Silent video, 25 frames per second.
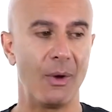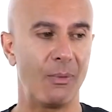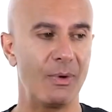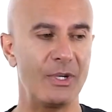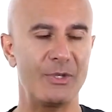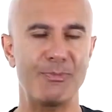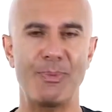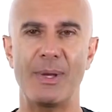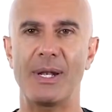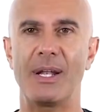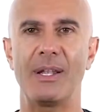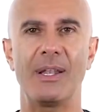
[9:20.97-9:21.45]

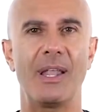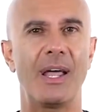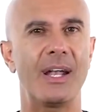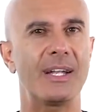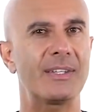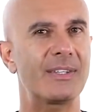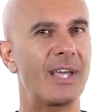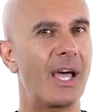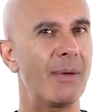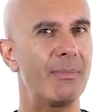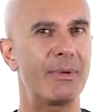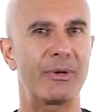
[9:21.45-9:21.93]
We spent a
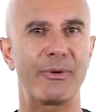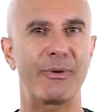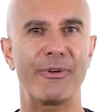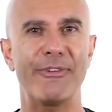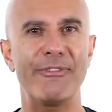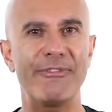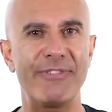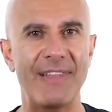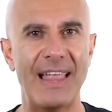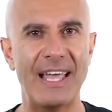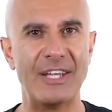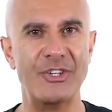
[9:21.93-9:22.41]
lot of time in
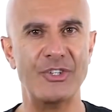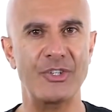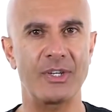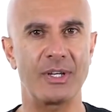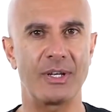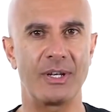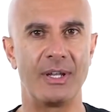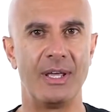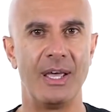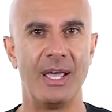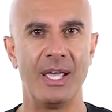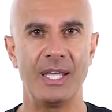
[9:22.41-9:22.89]

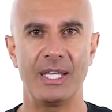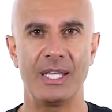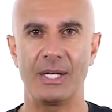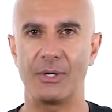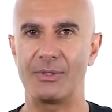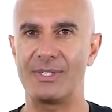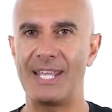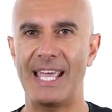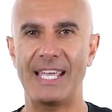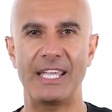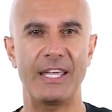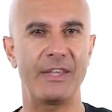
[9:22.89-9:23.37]
reflection,
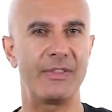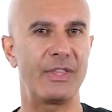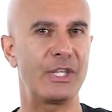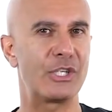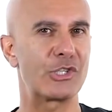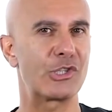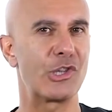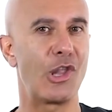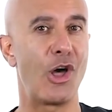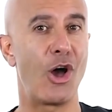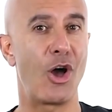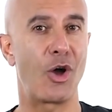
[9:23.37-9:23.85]
you know, taking
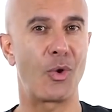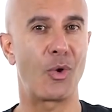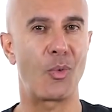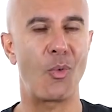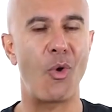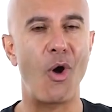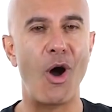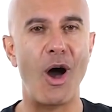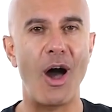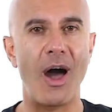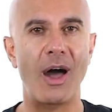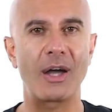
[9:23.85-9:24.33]
these
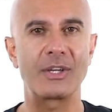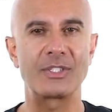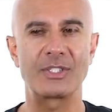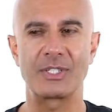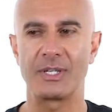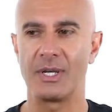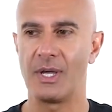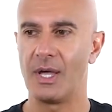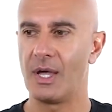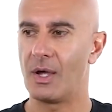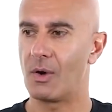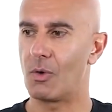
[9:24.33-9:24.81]
long
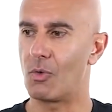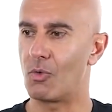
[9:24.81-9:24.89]
walks,